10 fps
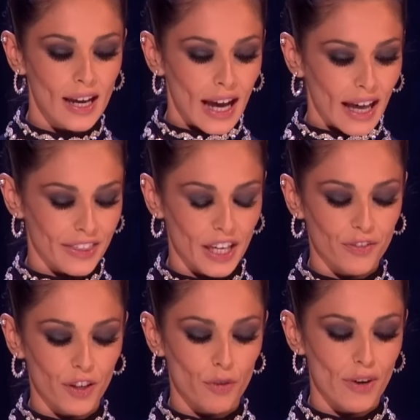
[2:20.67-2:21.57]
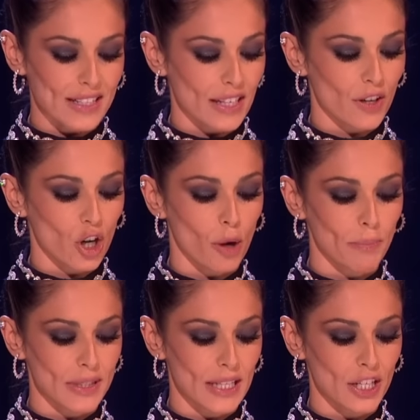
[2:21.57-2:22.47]
I think for the rest of the
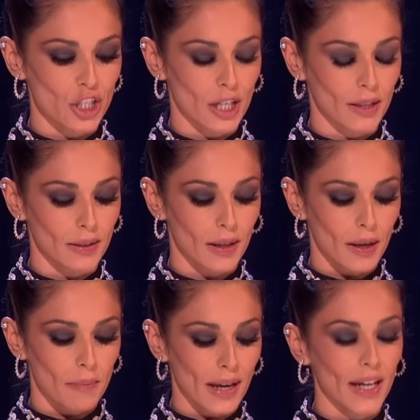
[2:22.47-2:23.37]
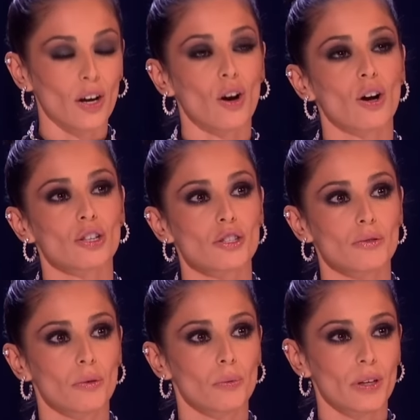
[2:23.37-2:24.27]
competition, my heart's
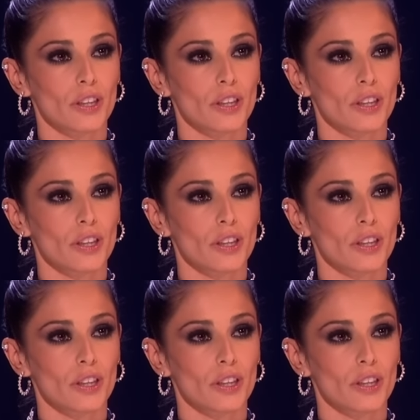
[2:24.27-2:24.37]
with